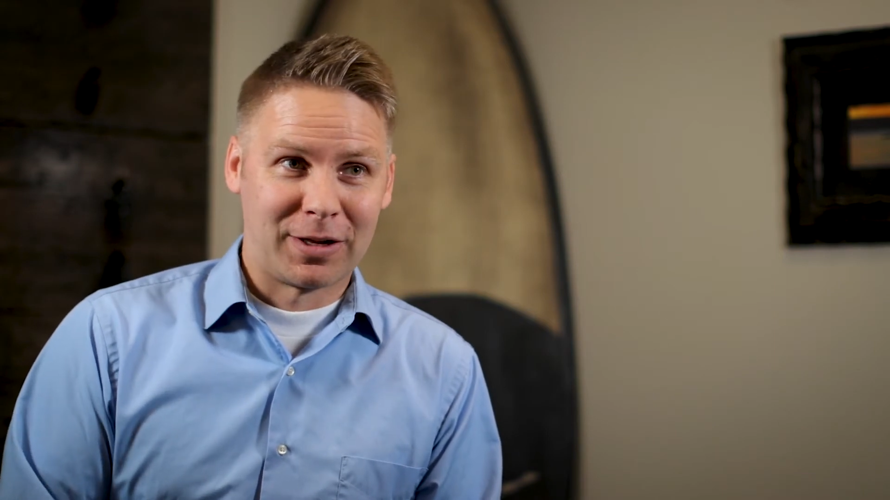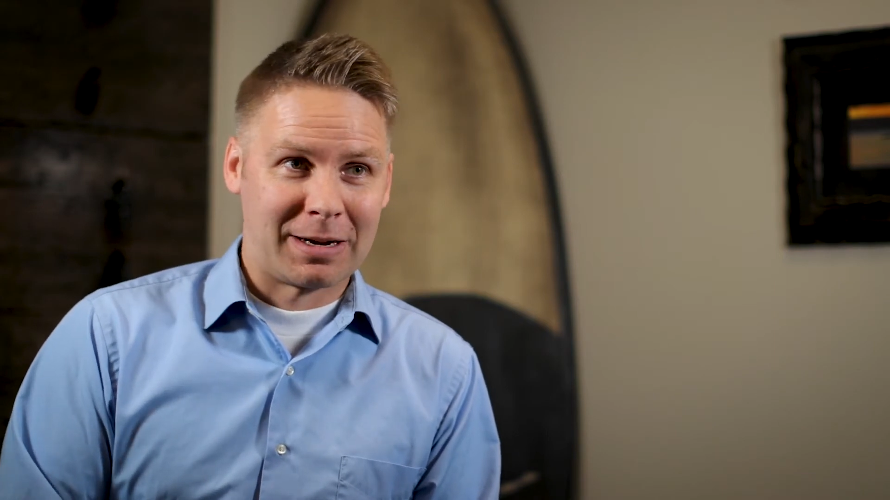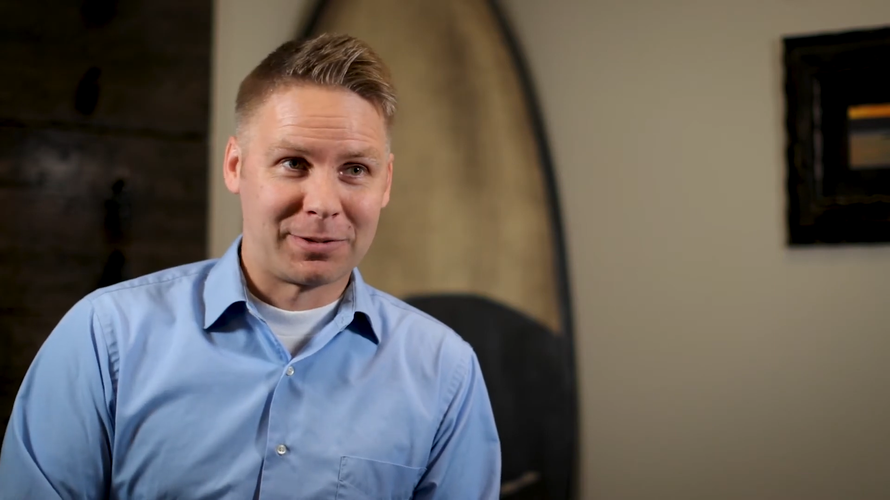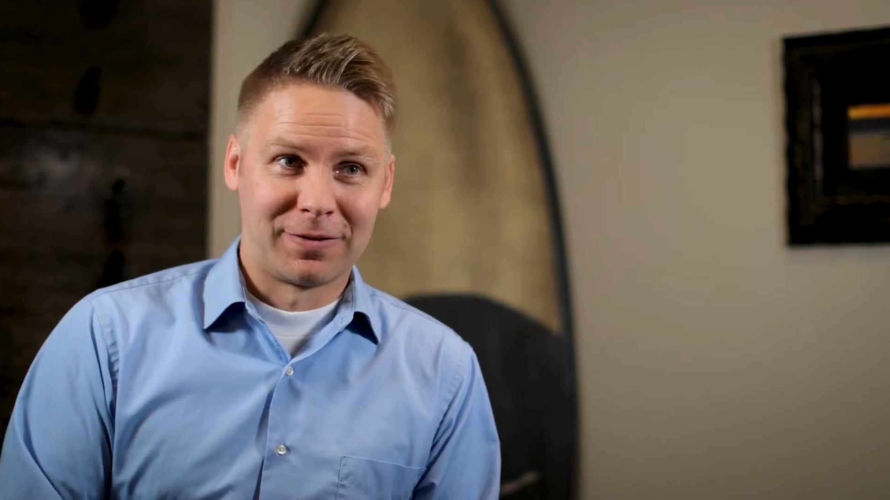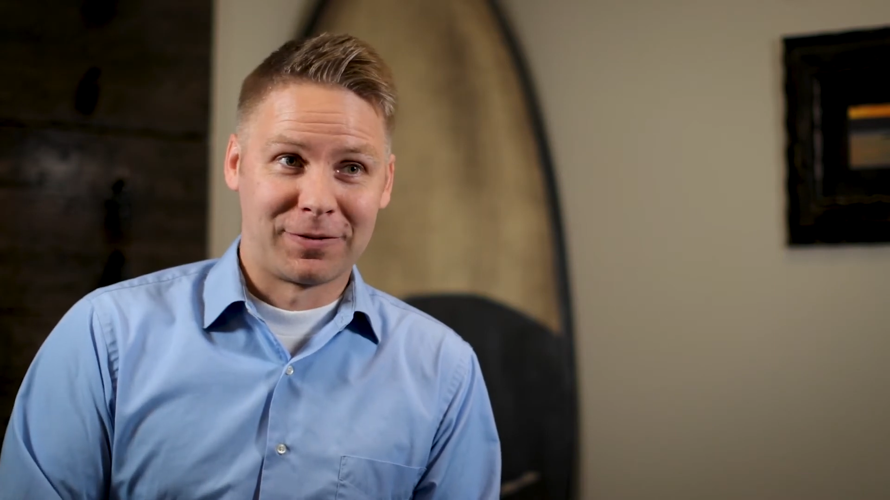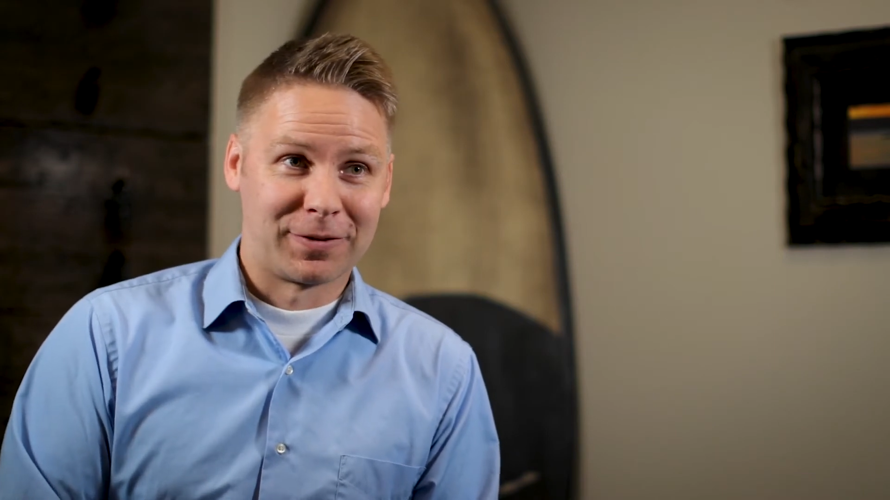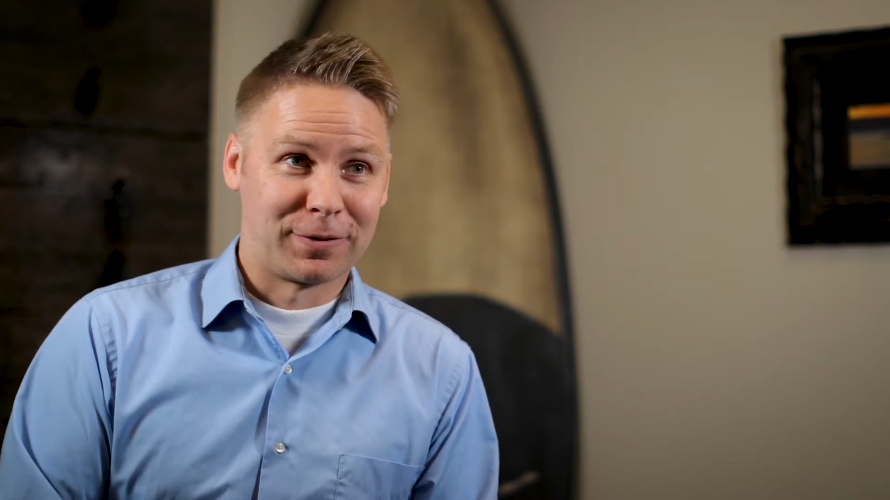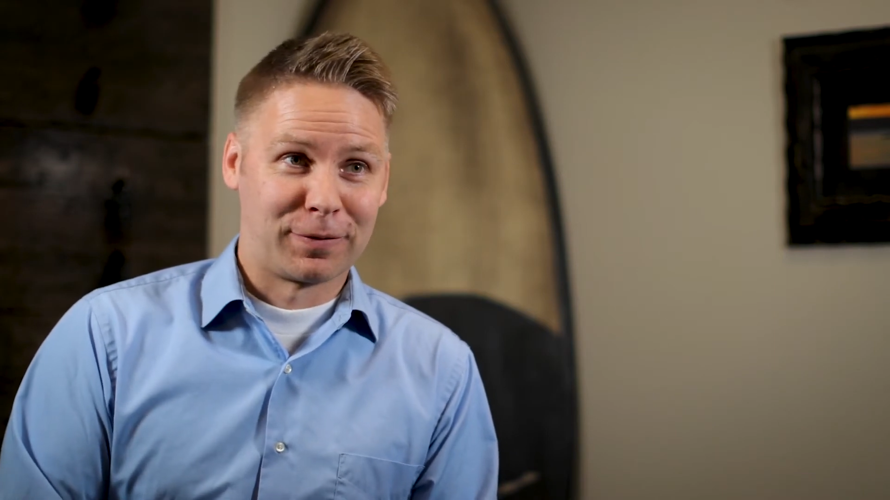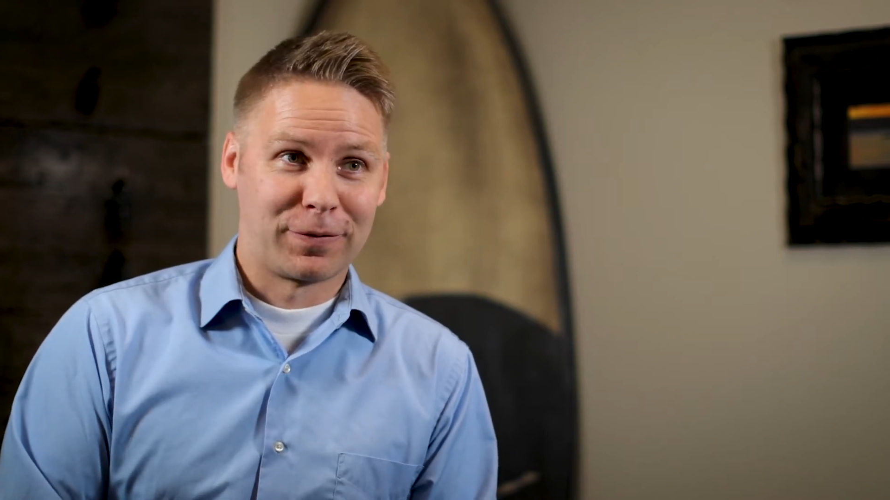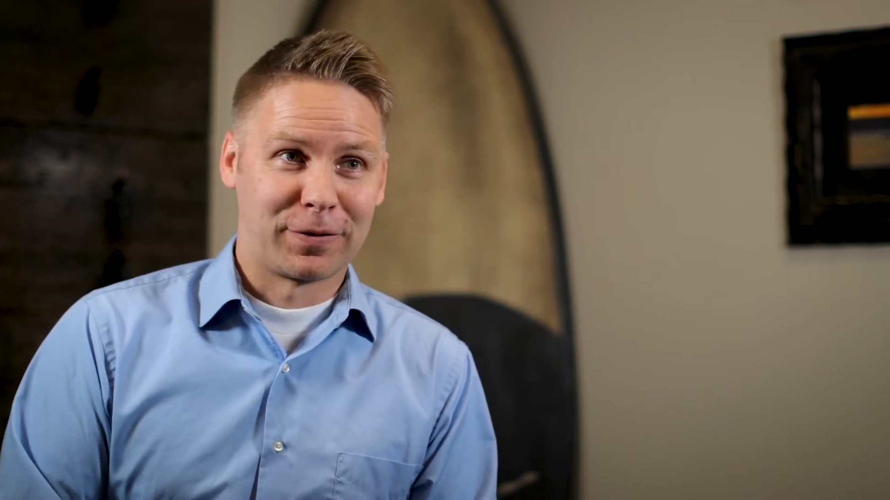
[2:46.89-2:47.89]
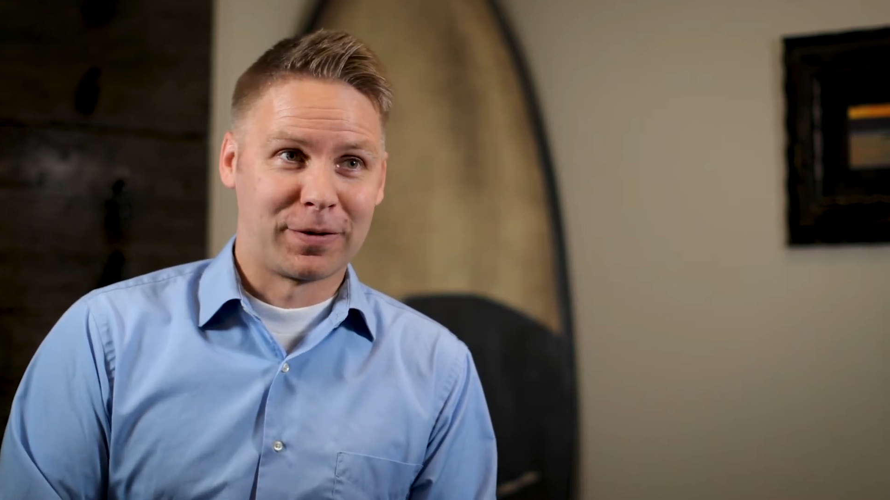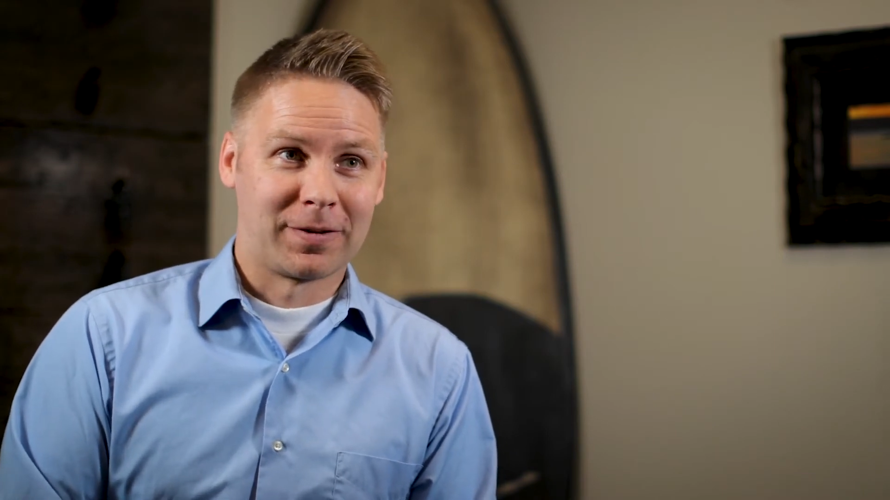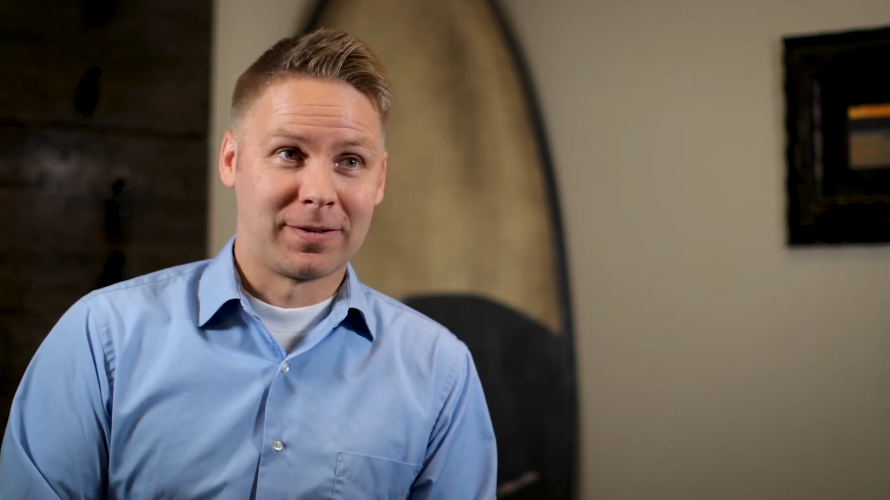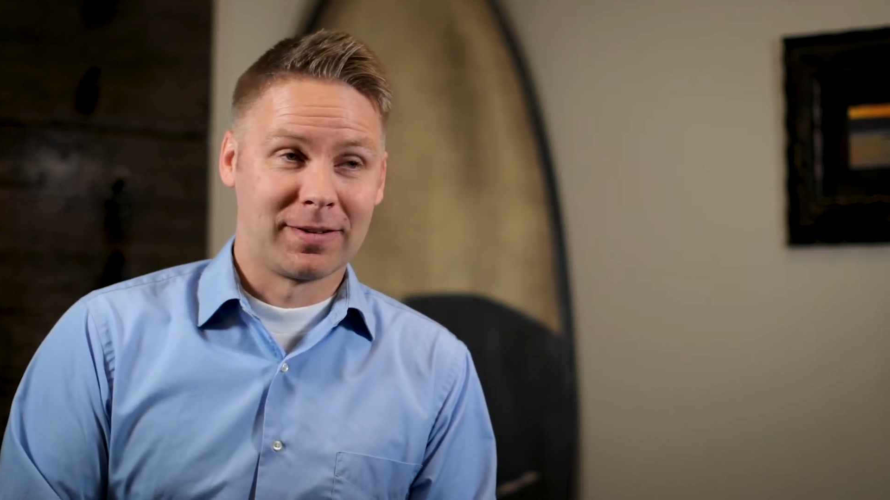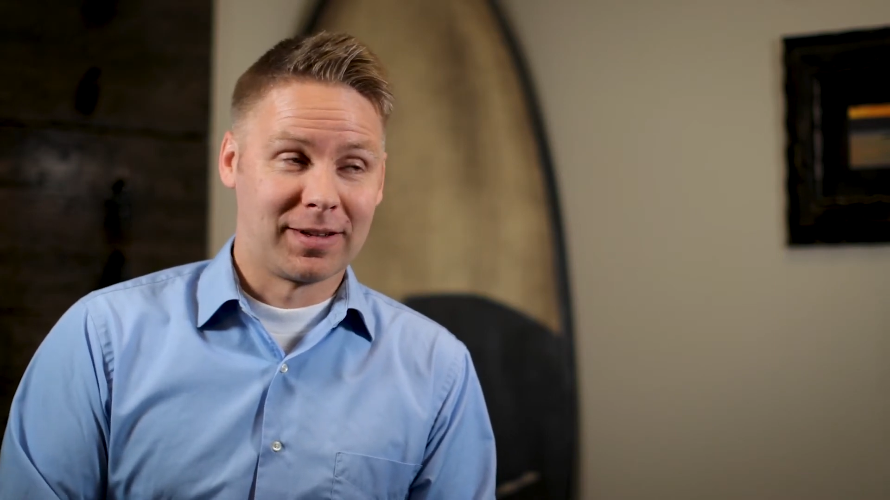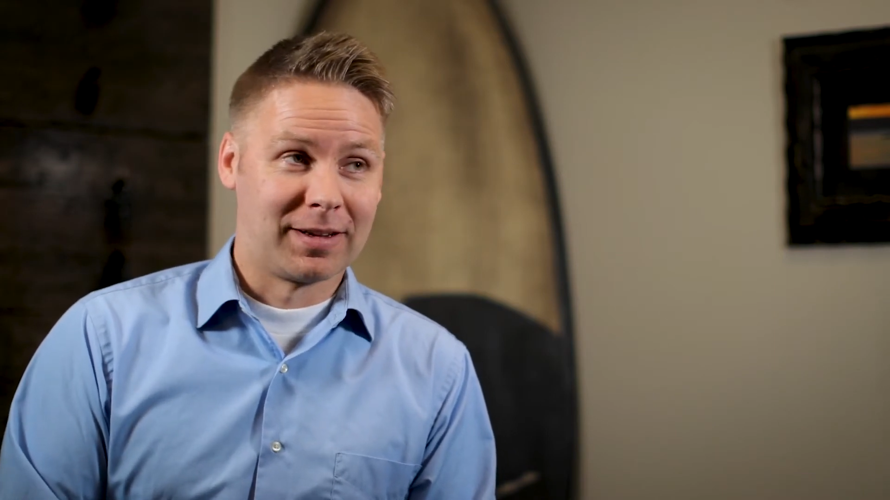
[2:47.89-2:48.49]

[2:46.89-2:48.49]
option for, for